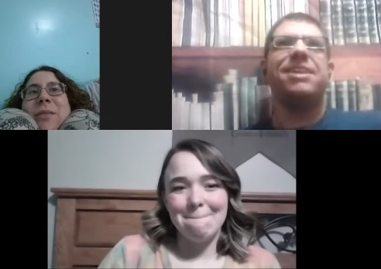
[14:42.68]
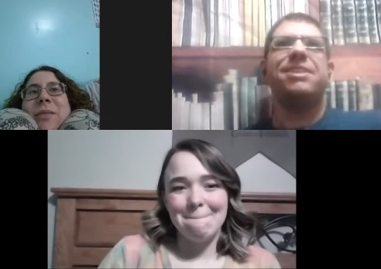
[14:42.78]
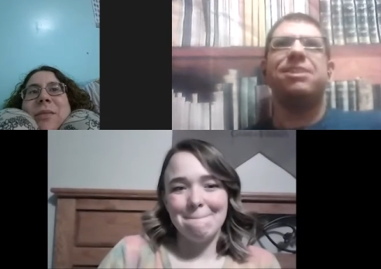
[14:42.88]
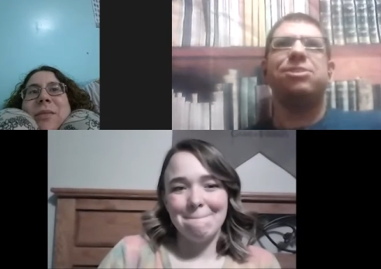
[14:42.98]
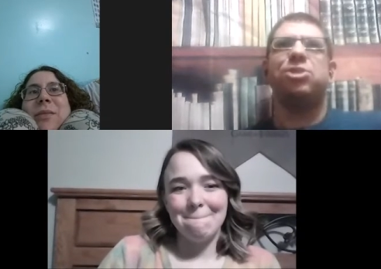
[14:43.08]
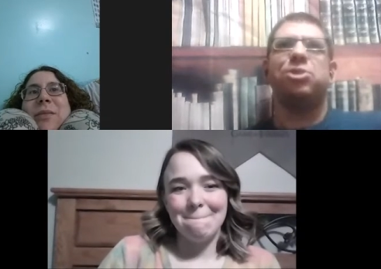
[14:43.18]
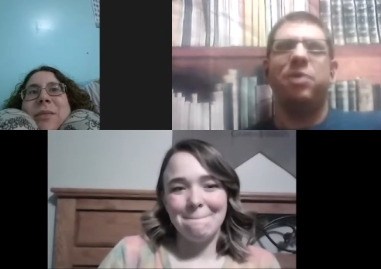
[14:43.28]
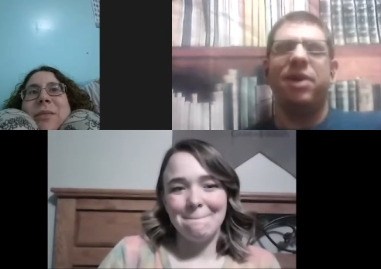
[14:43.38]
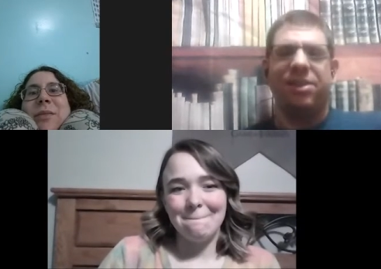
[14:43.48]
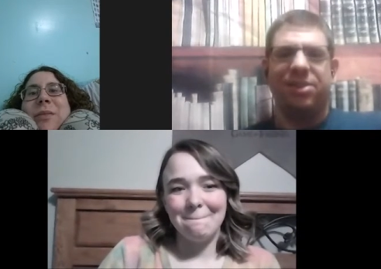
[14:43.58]
Speaker 1: that, that's just
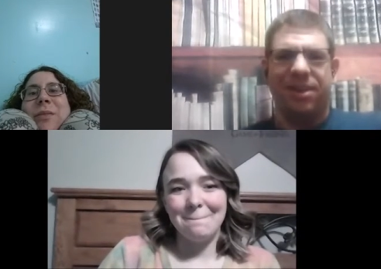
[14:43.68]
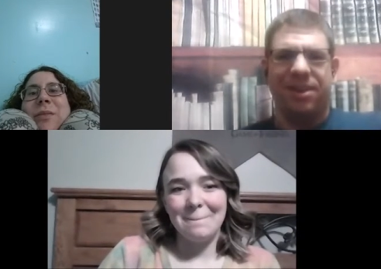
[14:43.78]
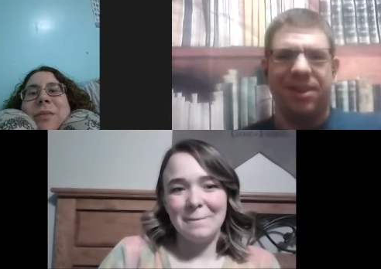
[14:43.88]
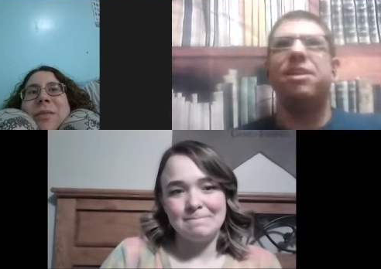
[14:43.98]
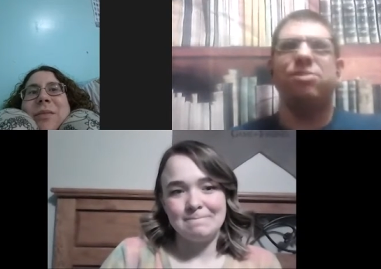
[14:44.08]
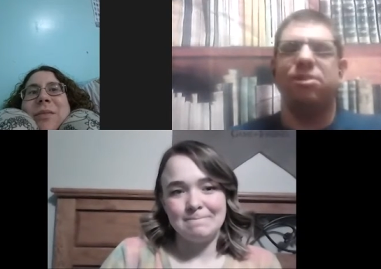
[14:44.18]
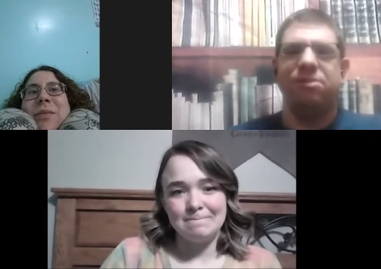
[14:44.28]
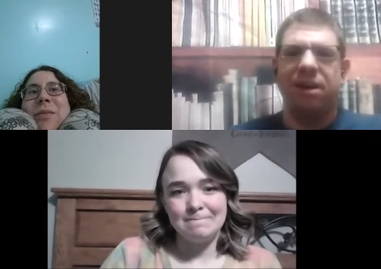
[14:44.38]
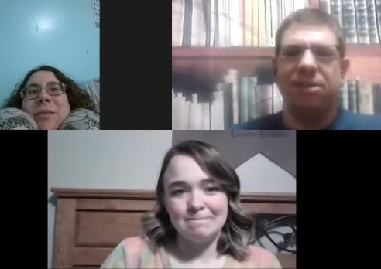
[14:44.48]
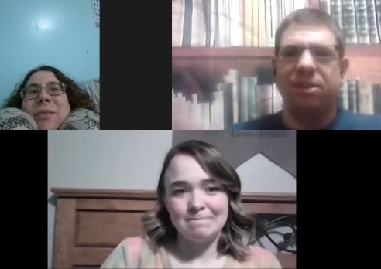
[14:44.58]
what I think. It
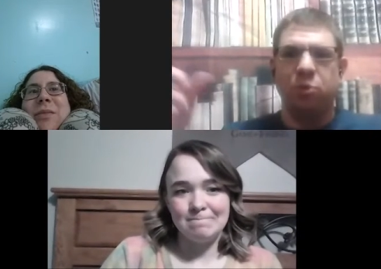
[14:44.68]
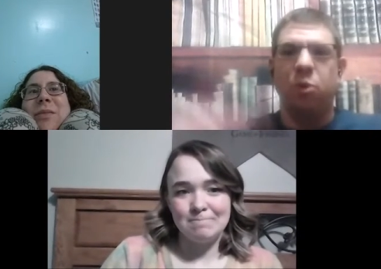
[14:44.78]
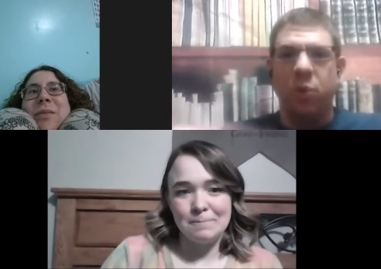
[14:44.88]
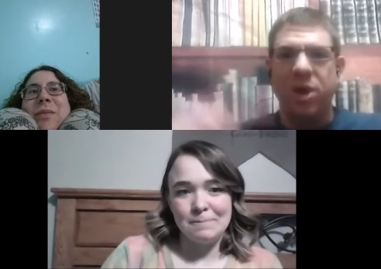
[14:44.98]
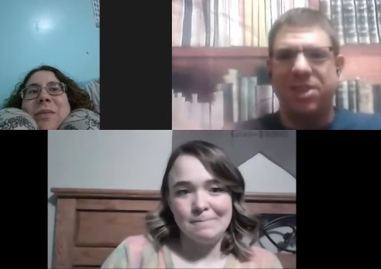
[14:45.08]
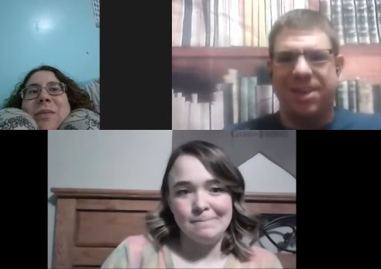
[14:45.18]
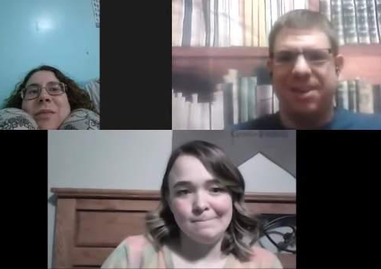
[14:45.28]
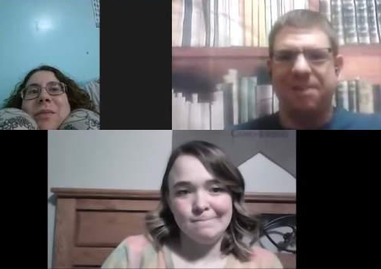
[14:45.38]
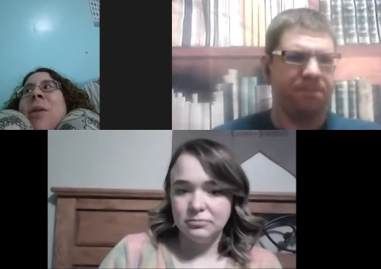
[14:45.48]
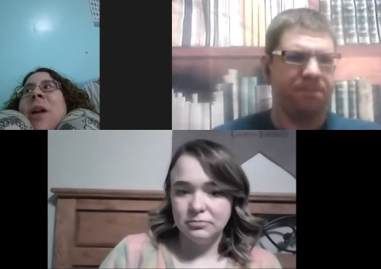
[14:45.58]
turns out that's what we
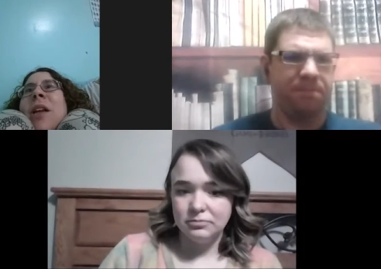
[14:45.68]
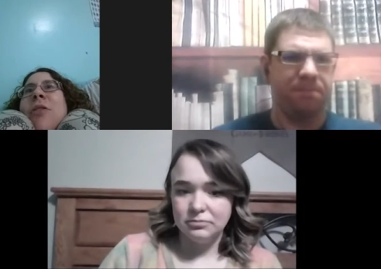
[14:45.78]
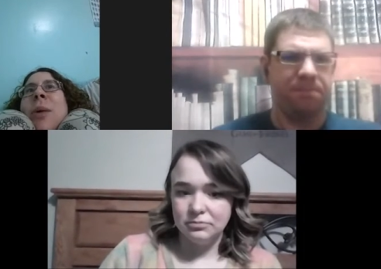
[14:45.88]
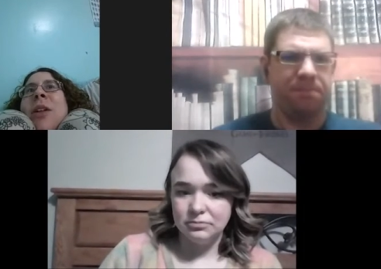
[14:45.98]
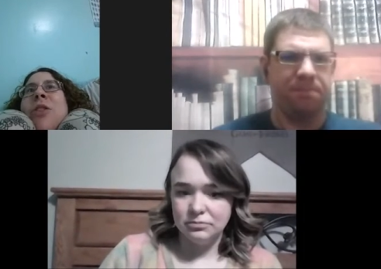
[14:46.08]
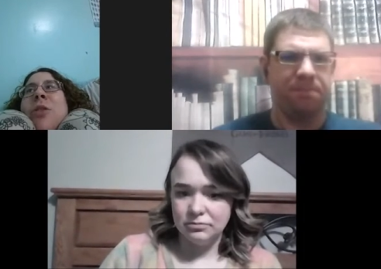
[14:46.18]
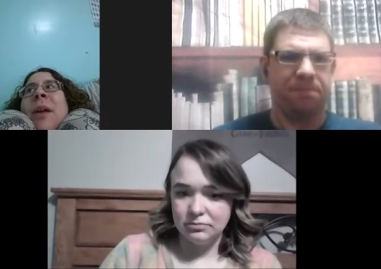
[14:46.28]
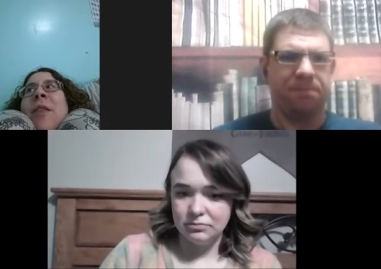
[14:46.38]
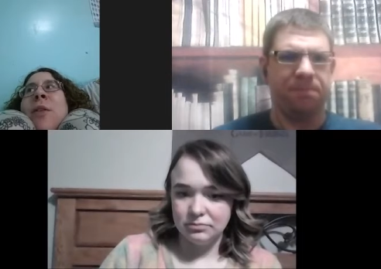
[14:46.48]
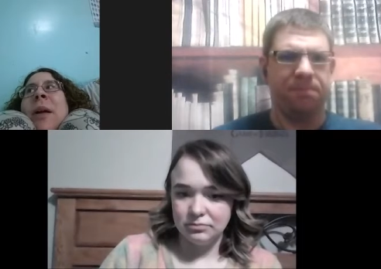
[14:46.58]
think.
Speaker 2: Kind of want to
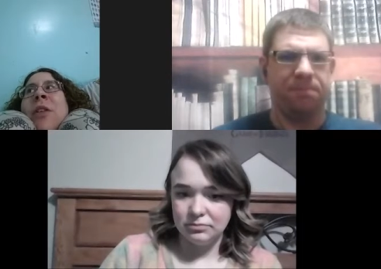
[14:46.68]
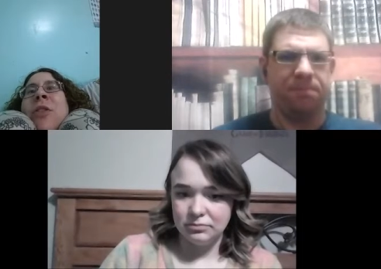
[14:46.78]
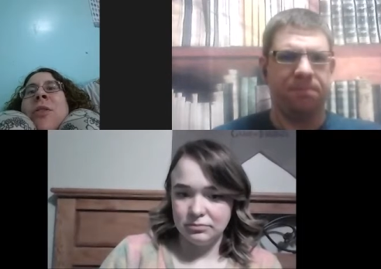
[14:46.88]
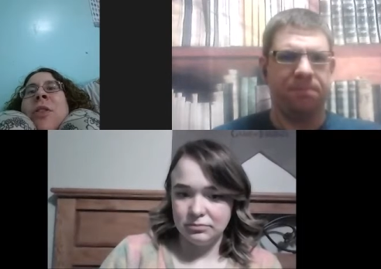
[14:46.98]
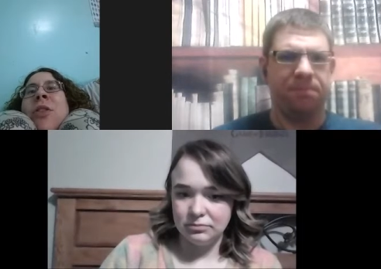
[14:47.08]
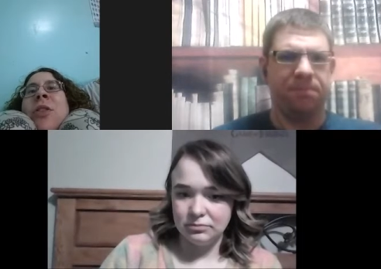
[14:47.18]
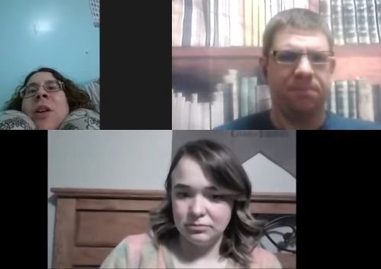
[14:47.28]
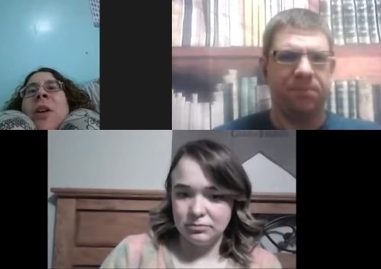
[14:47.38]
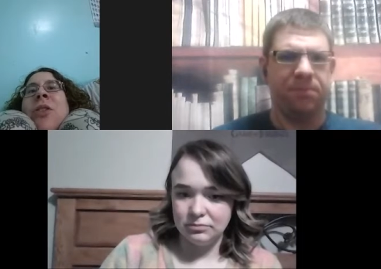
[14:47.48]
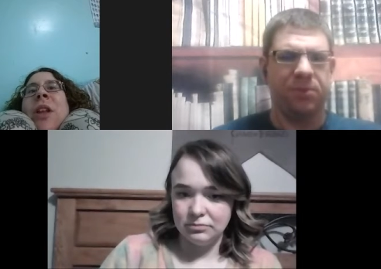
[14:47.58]
read the rest of the
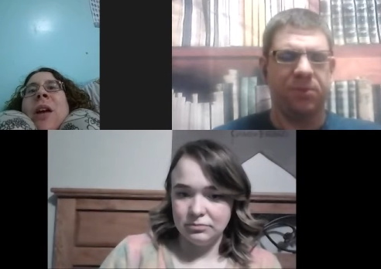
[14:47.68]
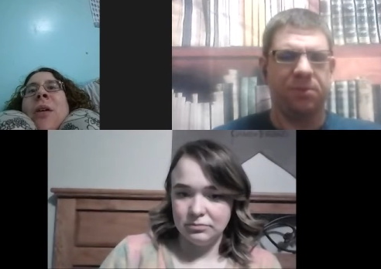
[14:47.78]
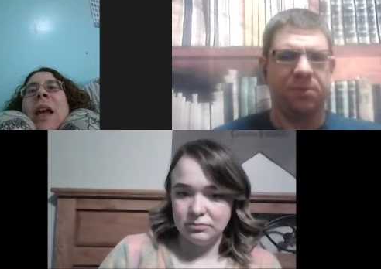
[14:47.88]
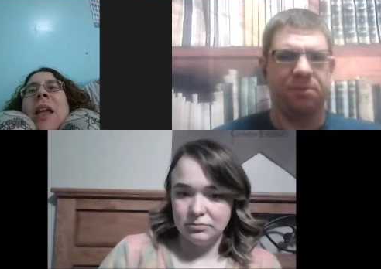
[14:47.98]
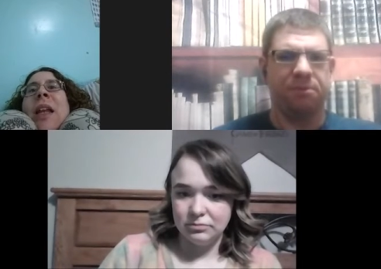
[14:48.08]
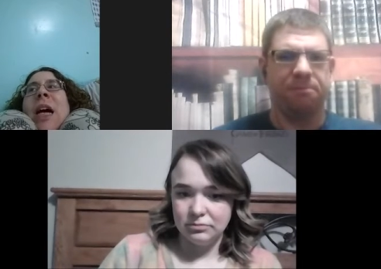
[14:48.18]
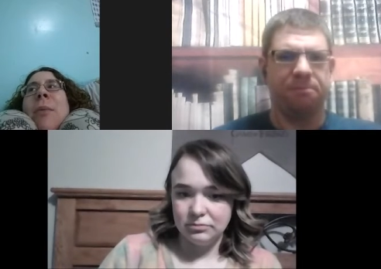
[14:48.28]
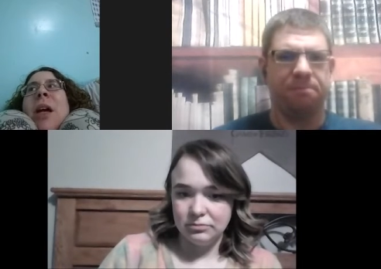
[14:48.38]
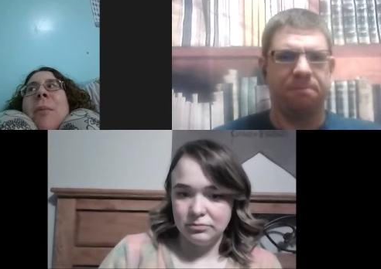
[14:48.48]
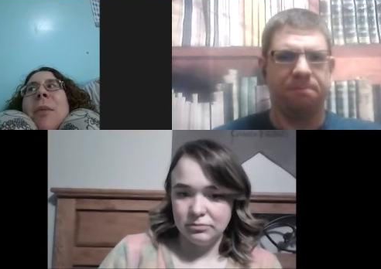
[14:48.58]
series now, and I'm
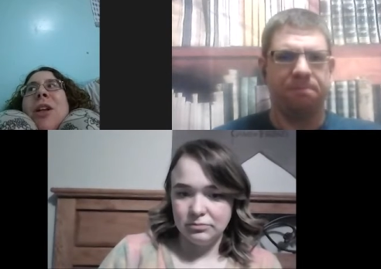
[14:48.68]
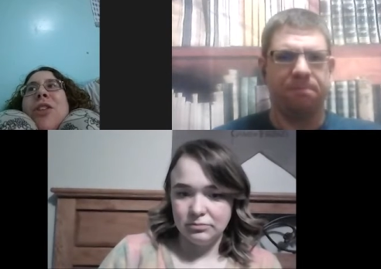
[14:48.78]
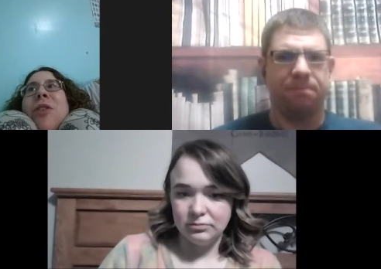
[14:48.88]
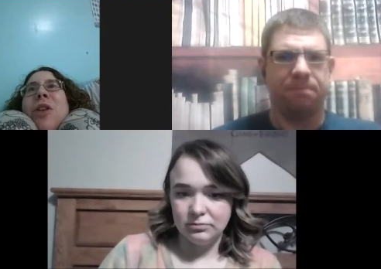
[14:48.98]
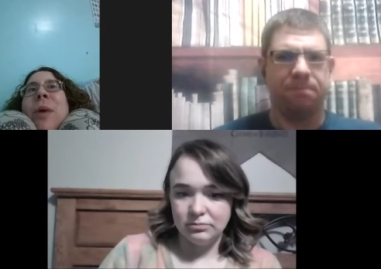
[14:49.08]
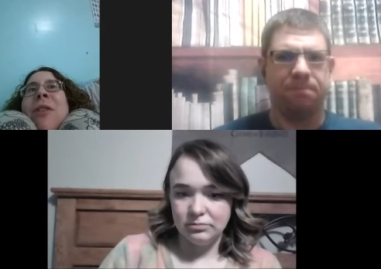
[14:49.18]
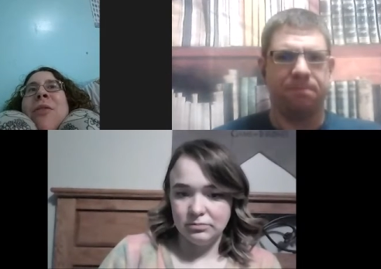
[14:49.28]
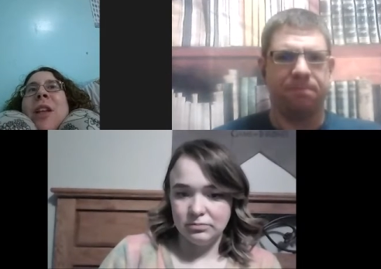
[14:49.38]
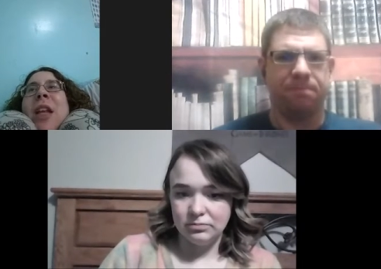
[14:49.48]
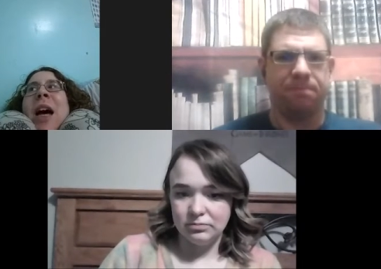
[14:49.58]
not much much of a
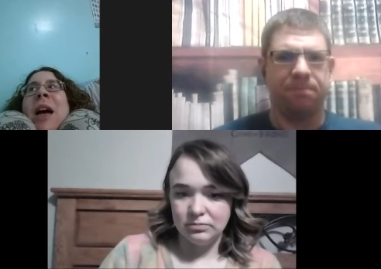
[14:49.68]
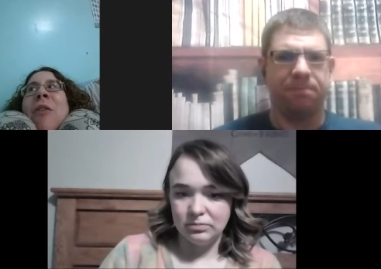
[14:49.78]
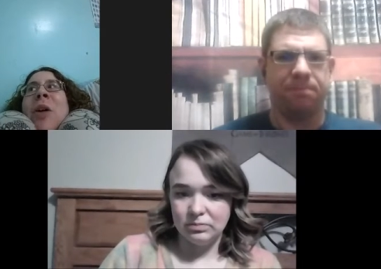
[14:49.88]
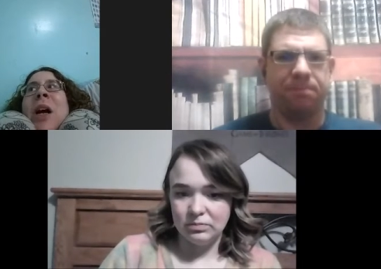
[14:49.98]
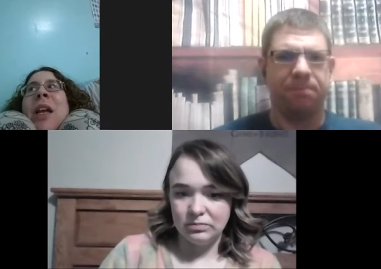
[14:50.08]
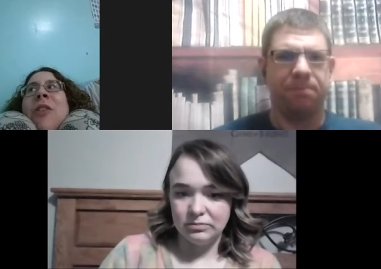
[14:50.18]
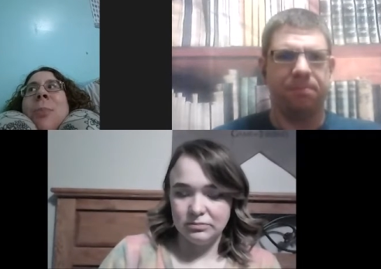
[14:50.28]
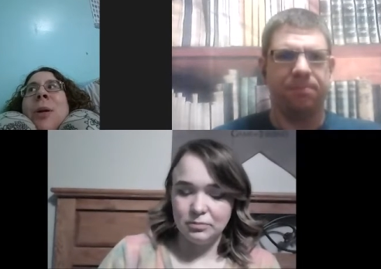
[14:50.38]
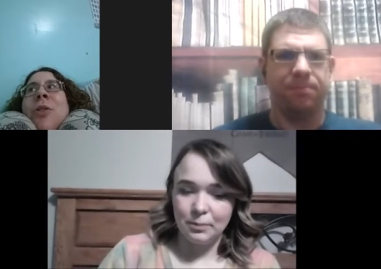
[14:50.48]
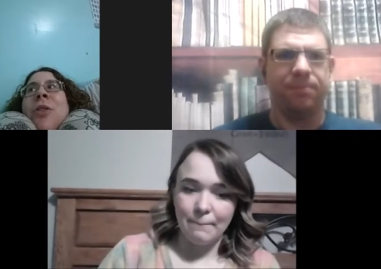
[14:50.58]
graphic novel kind of
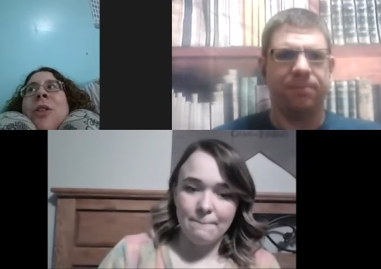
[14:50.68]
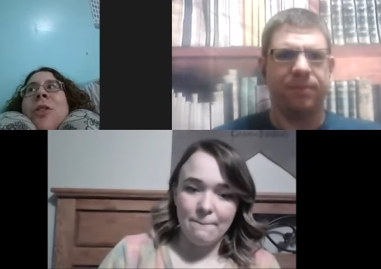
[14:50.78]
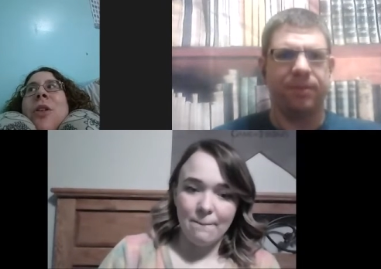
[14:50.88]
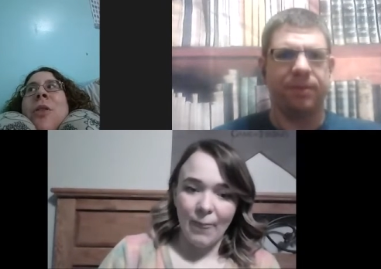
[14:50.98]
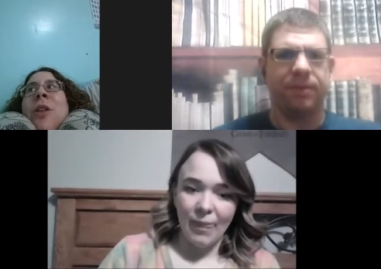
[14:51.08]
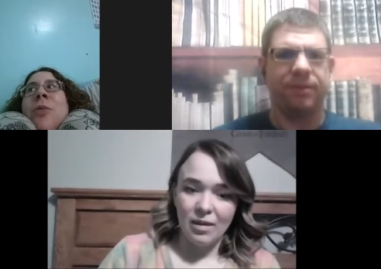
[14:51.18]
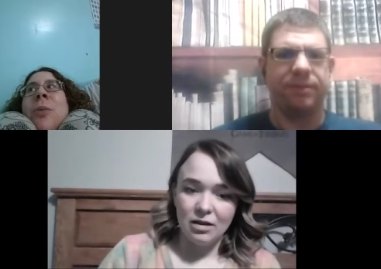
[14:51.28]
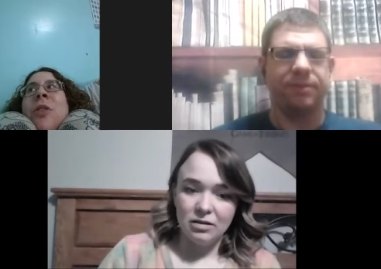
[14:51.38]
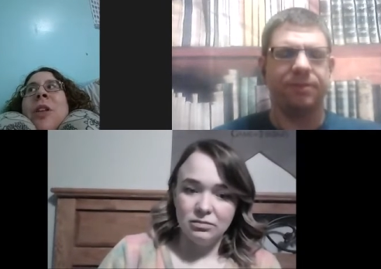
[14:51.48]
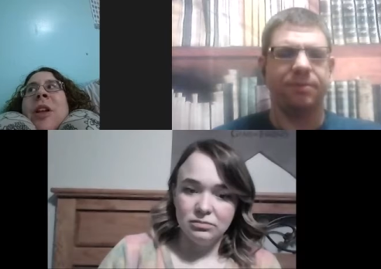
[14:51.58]
person, so this was a